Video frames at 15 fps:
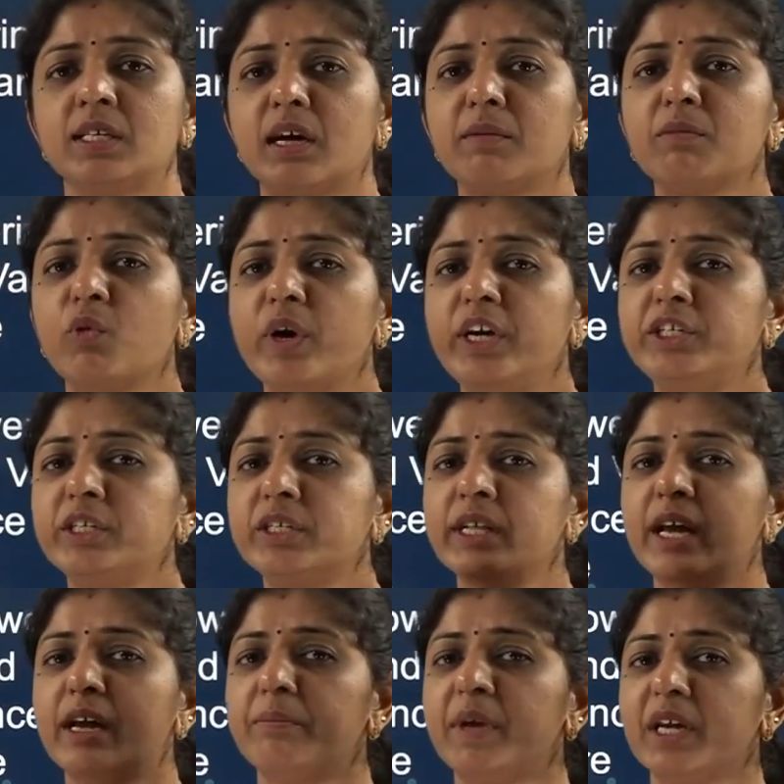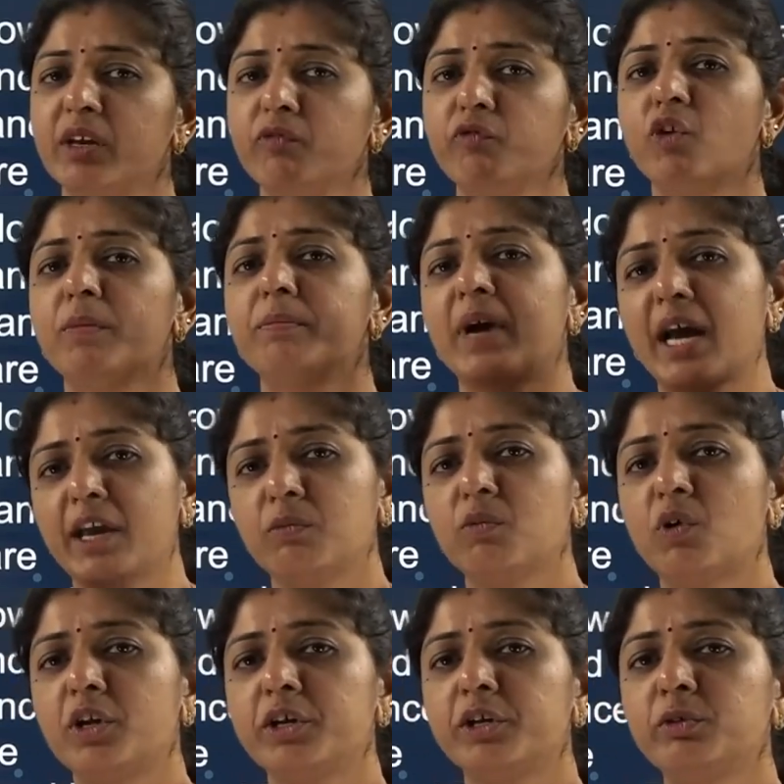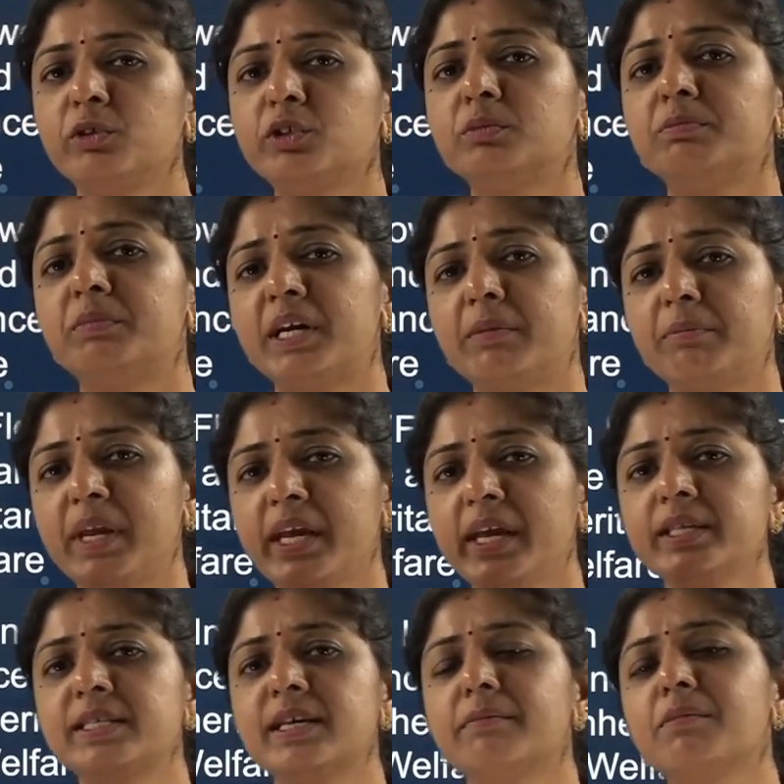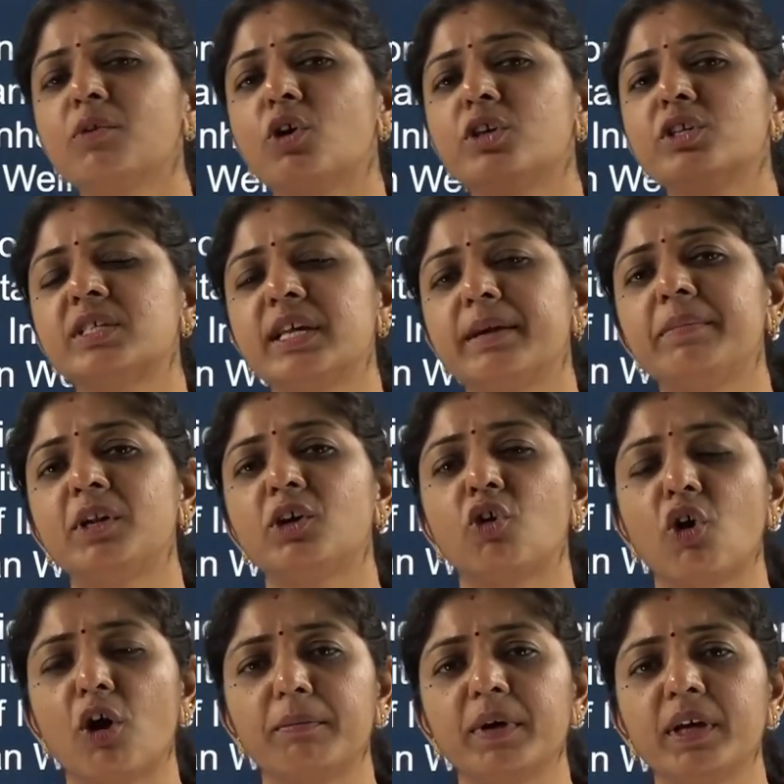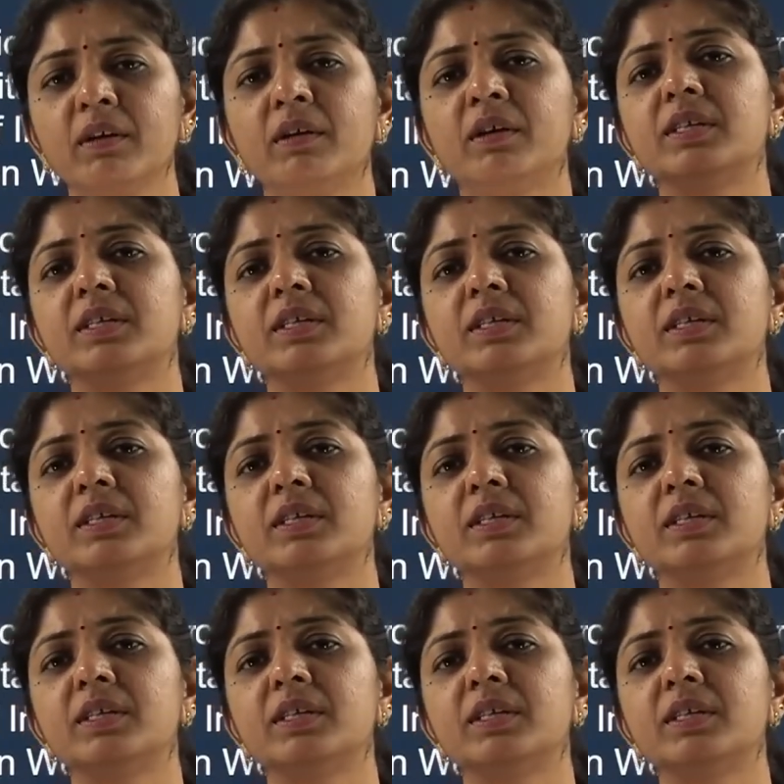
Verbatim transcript: Some questions they are taking from biomolecules, but being some concept common,